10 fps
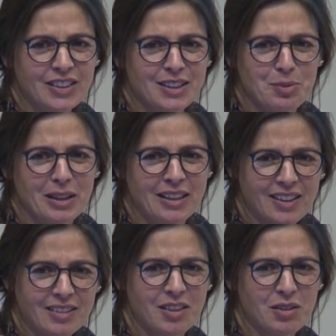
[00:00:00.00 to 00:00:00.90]
at the
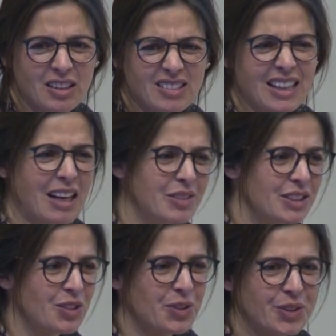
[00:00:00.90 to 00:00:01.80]
beginning, no uh,
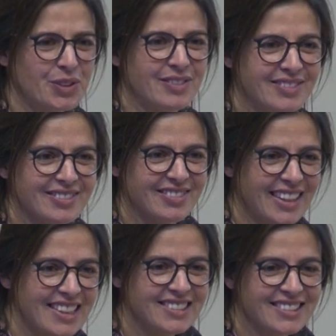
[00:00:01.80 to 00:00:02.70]
cabbage, onion
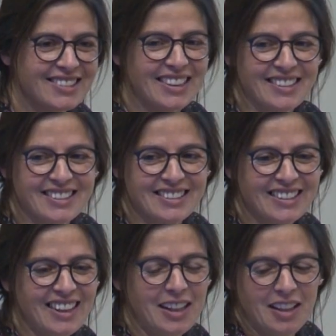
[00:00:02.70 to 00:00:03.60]
tastes, and
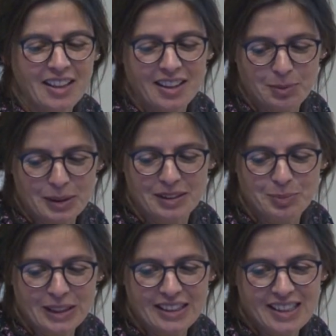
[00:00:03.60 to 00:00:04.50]
but
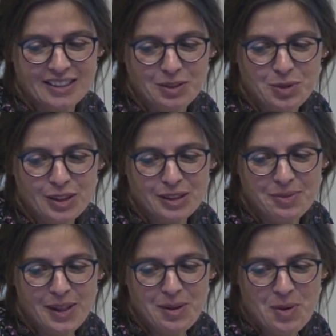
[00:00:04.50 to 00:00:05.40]
but yes, it works
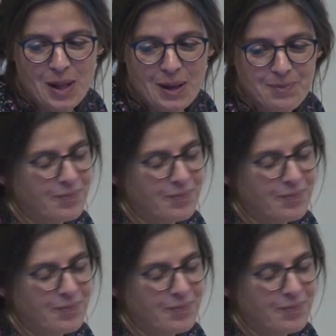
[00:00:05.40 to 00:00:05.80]
very well,